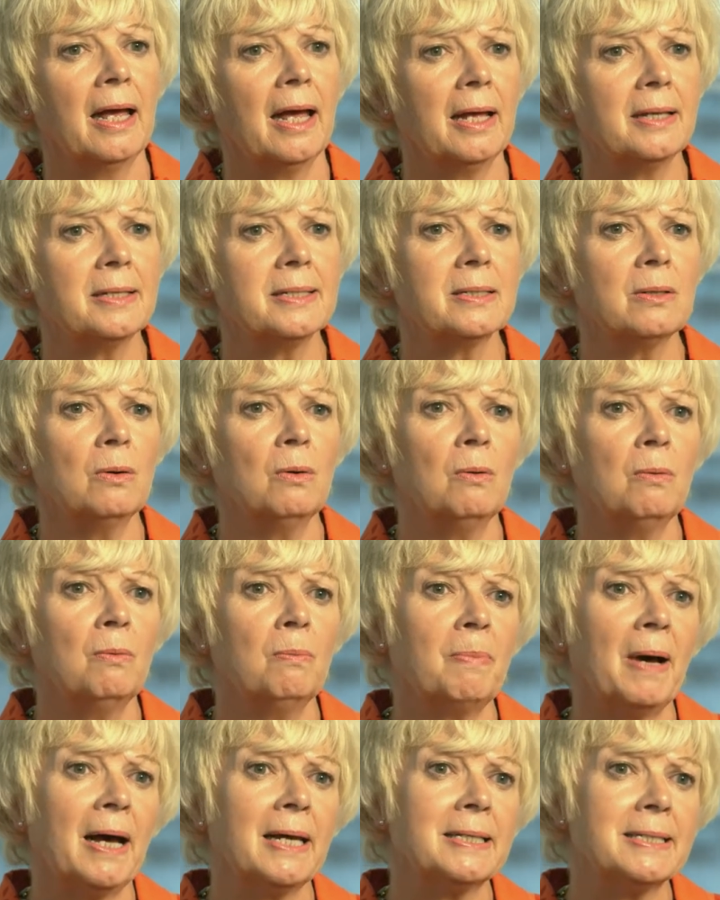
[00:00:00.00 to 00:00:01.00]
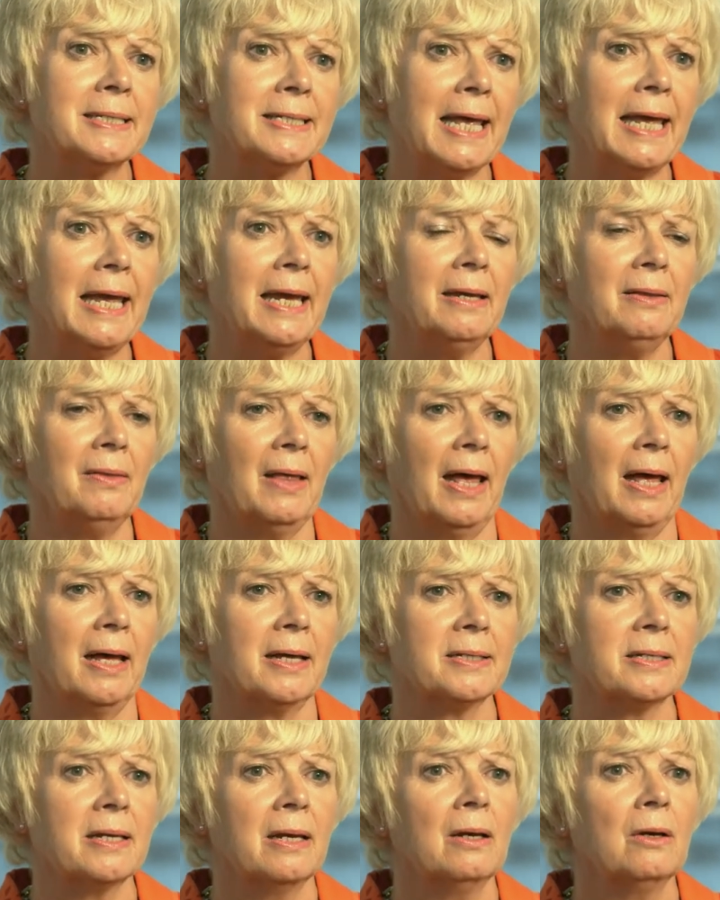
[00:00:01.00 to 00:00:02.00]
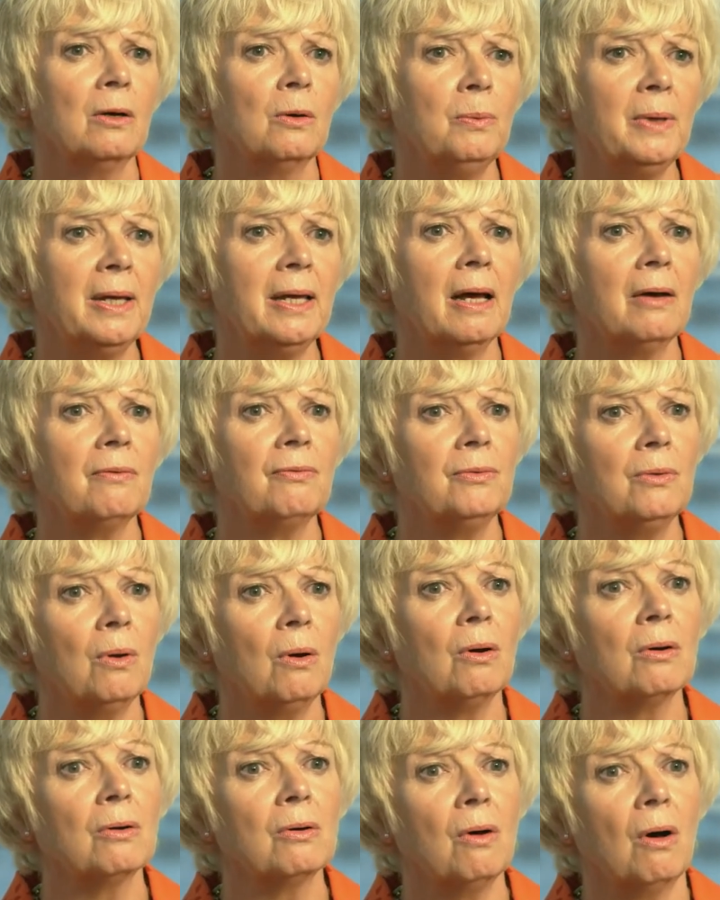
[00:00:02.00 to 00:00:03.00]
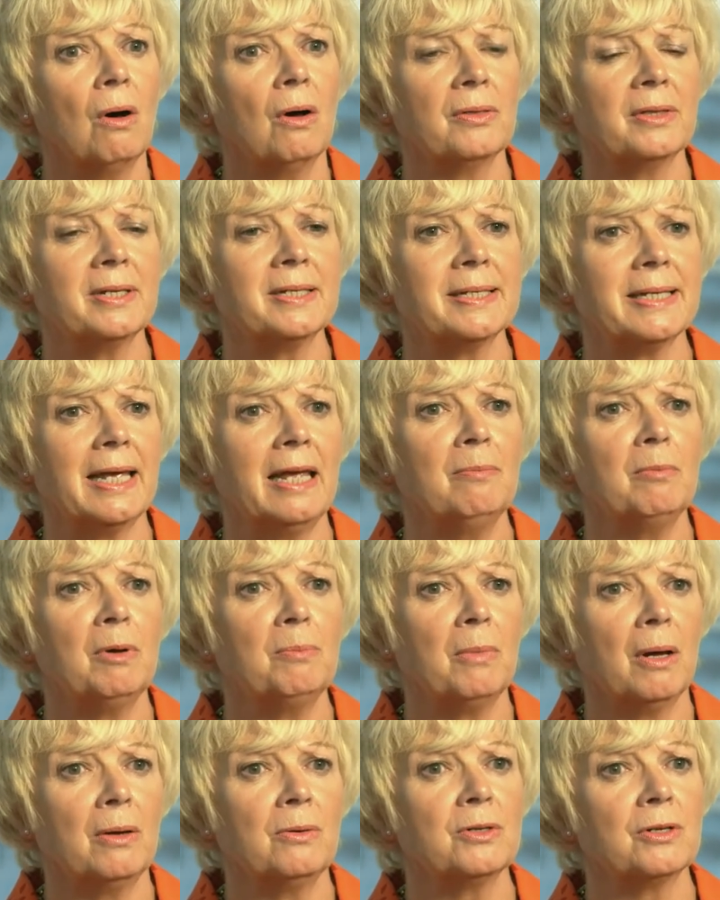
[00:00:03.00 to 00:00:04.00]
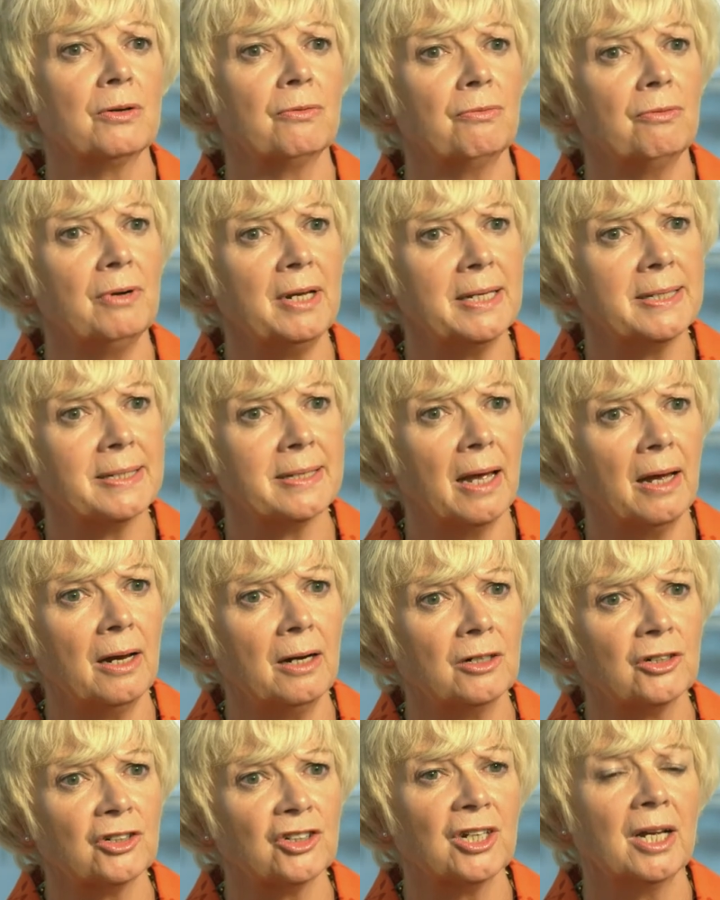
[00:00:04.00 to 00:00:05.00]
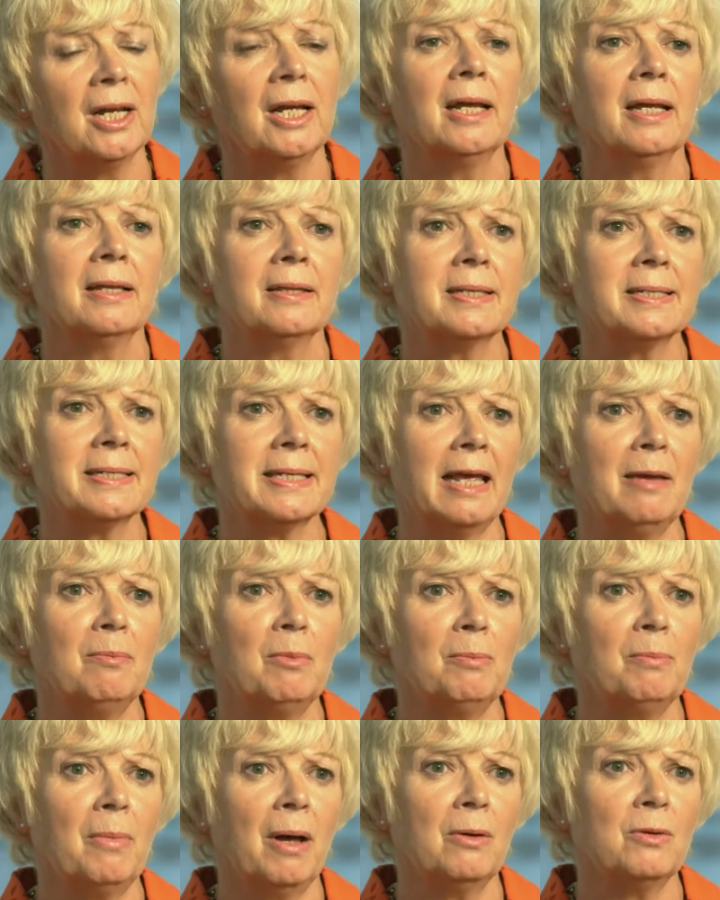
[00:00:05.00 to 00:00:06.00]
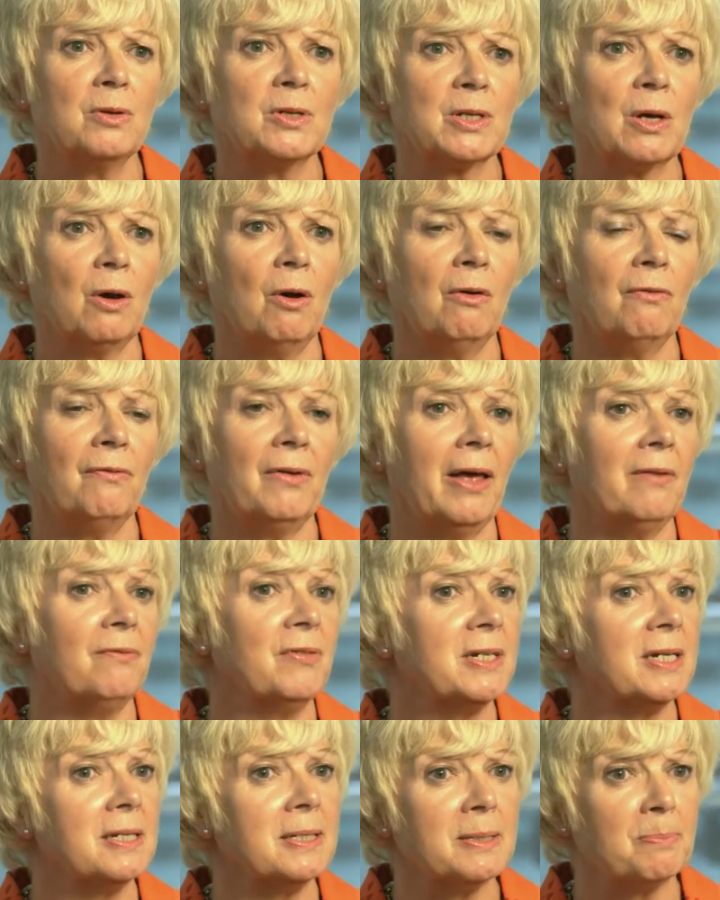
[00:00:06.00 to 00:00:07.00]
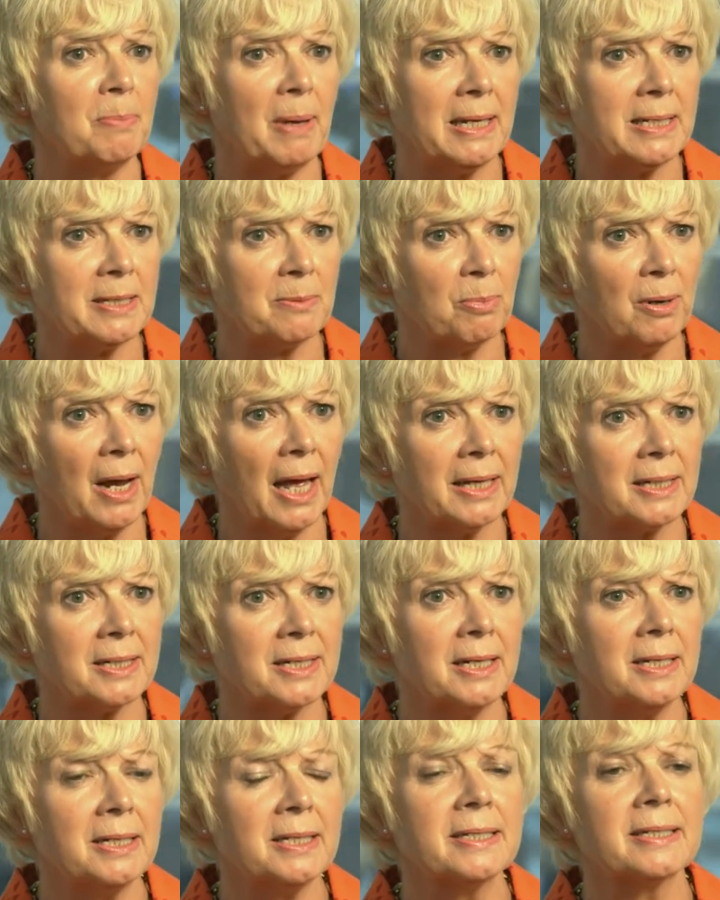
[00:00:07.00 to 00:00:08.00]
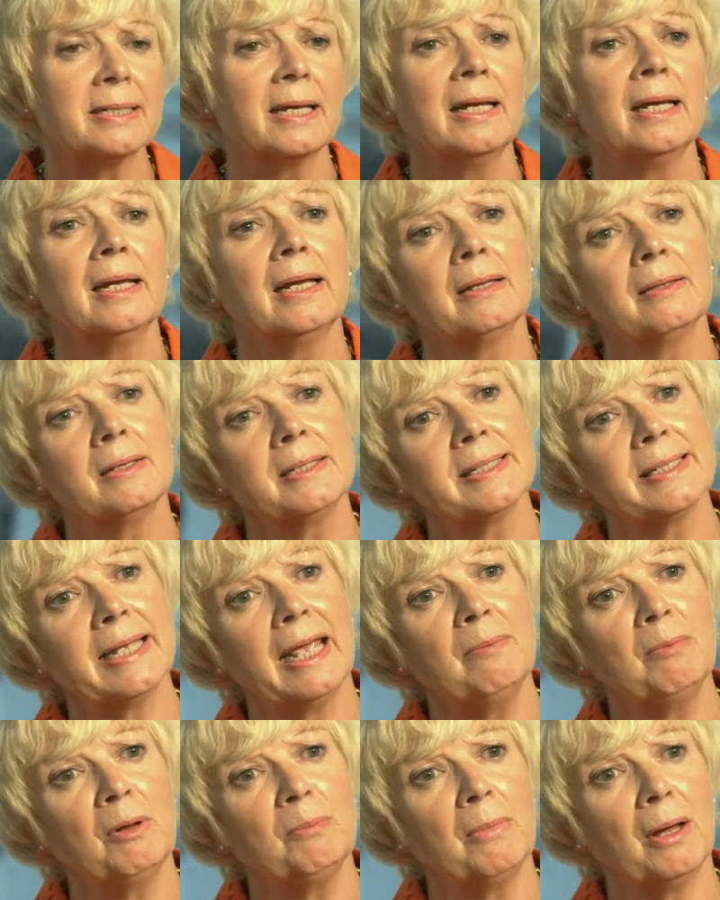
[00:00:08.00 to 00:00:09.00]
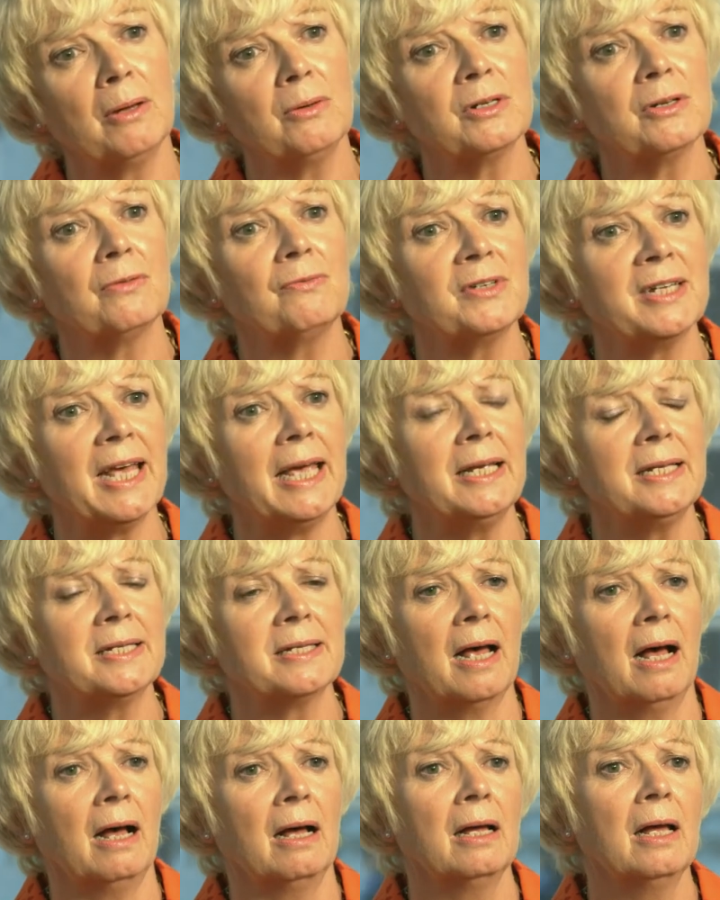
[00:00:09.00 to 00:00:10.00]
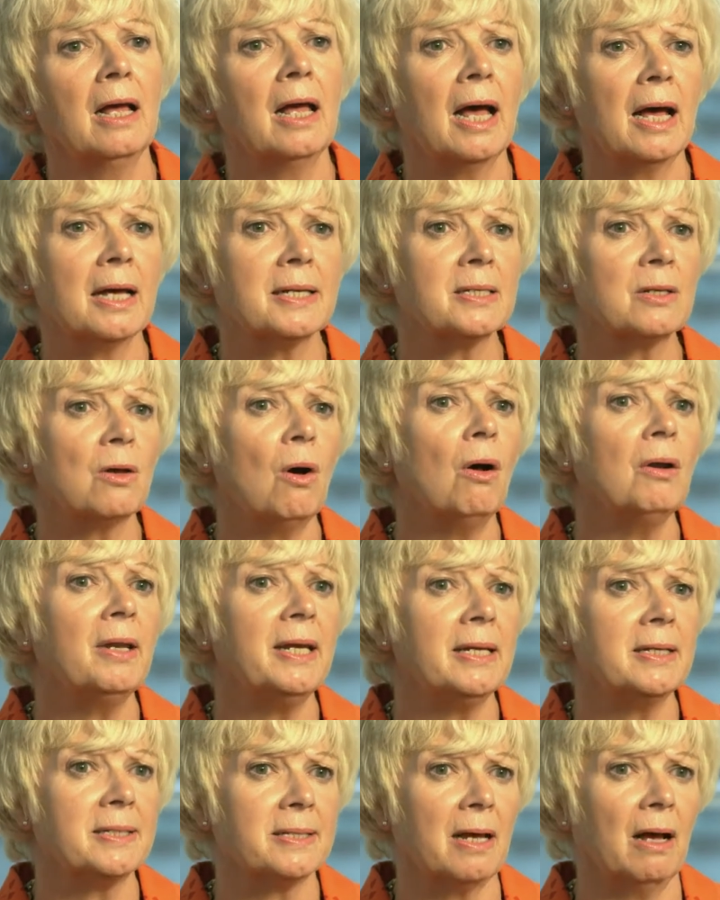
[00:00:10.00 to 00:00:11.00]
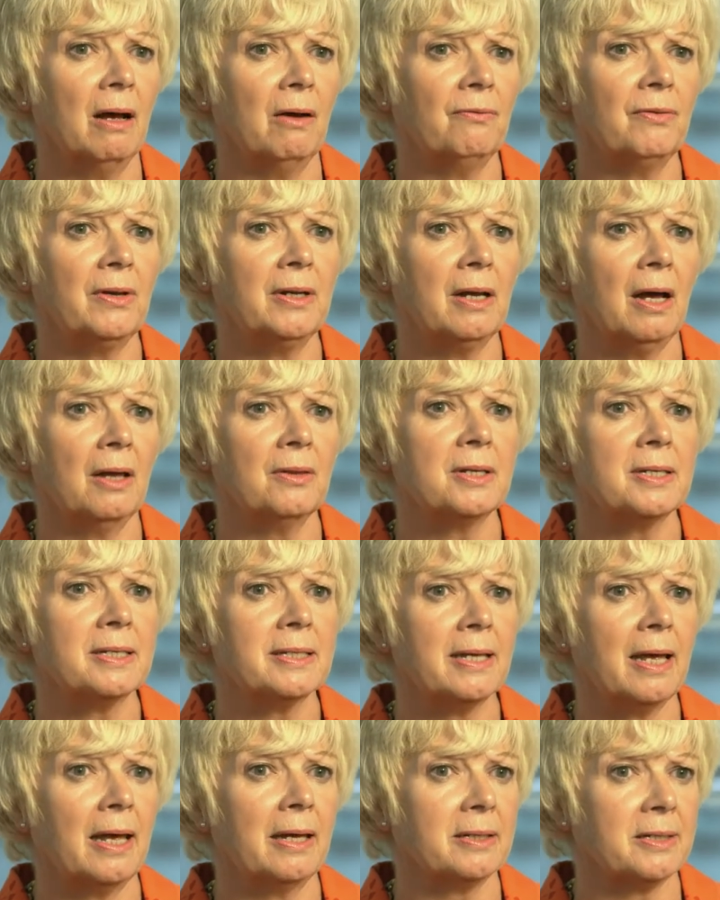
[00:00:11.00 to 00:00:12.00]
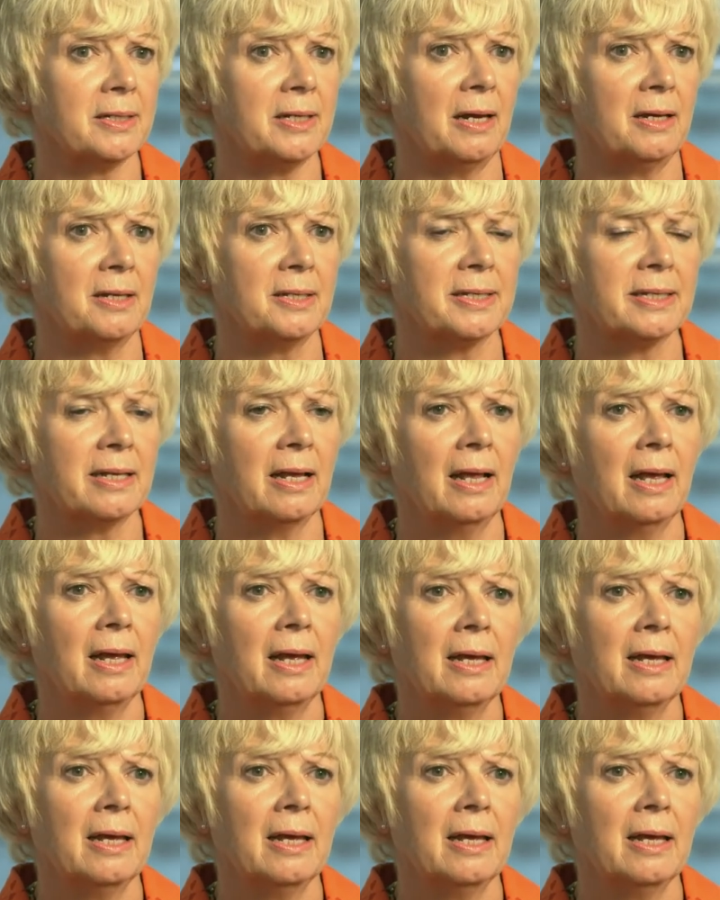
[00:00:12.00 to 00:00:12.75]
and so by saying that, we have not got the same amount of research, the same amount of evidence-based practice, the same amount of data as colleagues have in other sectors.